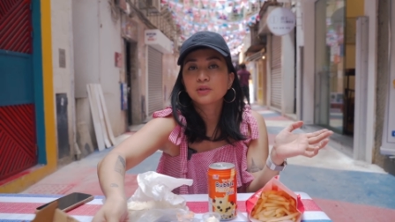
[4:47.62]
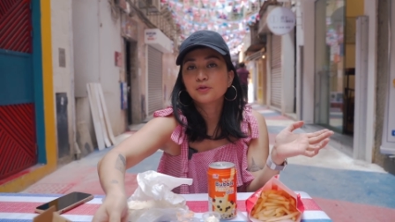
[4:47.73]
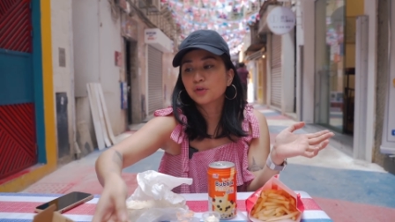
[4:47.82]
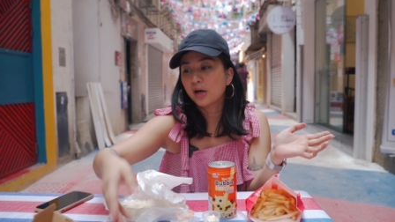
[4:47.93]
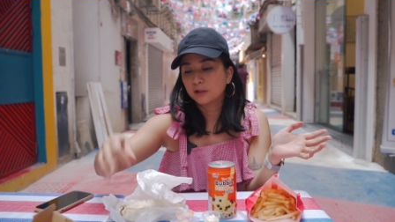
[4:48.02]
I'll
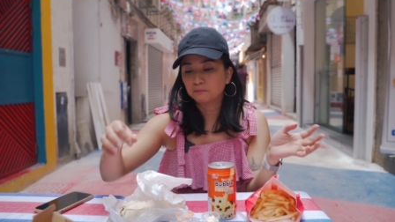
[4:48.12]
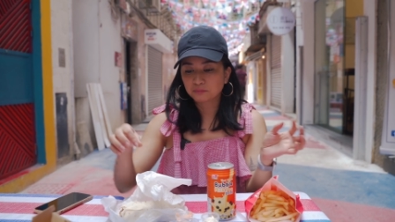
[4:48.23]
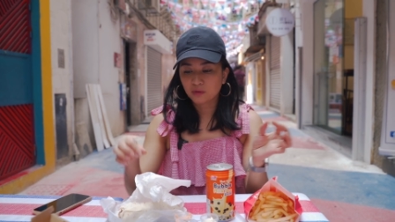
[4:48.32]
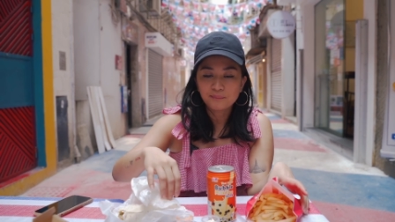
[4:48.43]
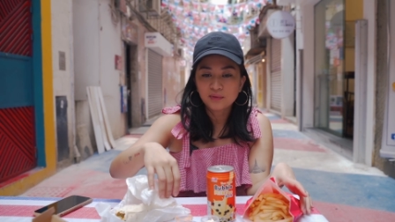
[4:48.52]
try it.
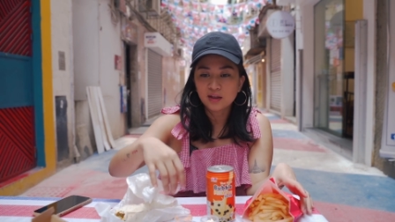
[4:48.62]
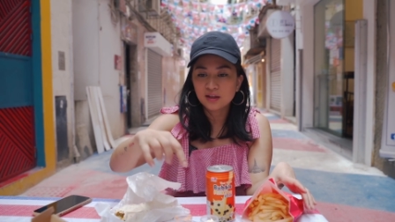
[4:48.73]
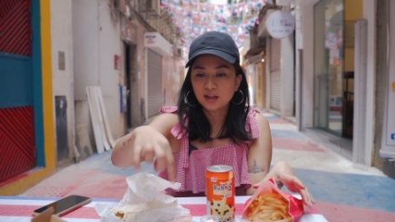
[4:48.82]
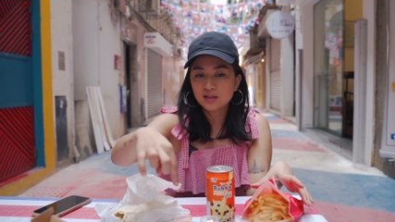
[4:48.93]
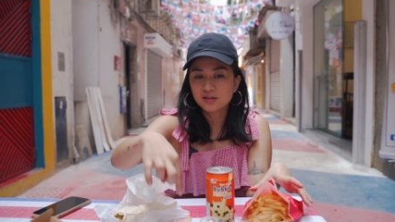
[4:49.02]
I
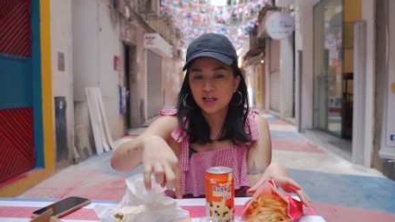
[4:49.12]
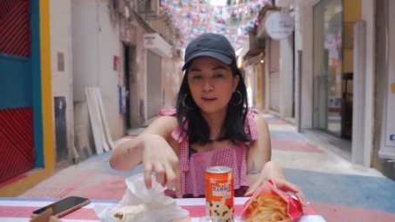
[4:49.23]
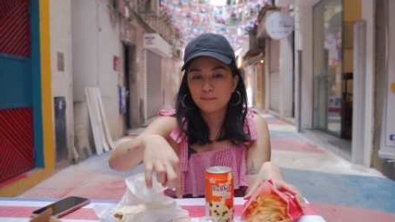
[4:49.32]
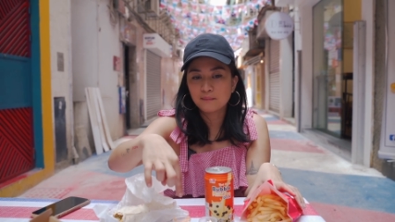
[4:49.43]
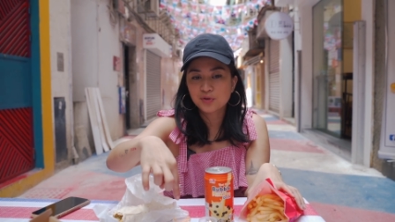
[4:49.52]
think it's the
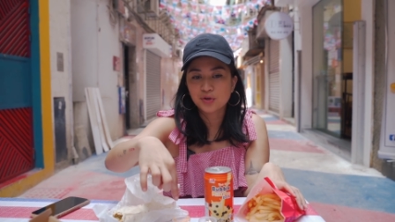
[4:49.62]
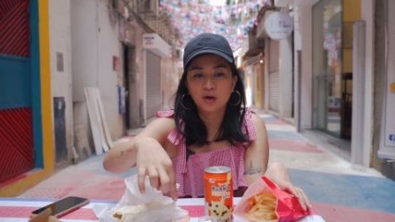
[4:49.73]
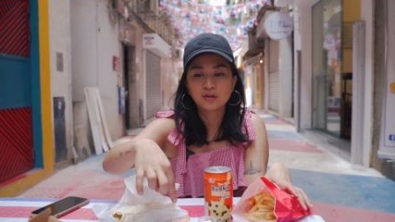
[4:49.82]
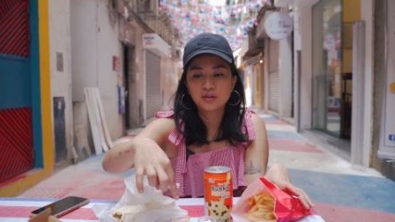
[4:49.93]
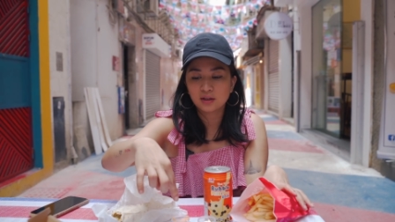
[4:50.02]
same
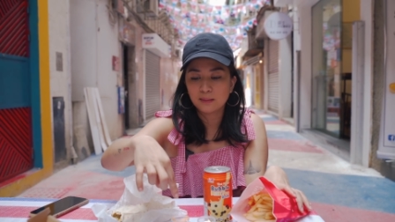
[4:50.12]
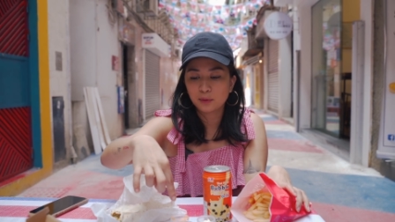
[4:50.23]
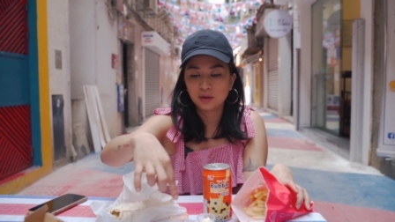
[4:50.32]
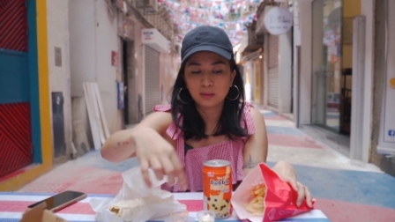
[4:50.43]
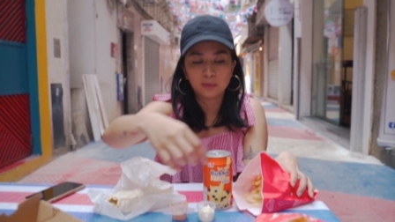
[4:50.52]
sauce that they put in the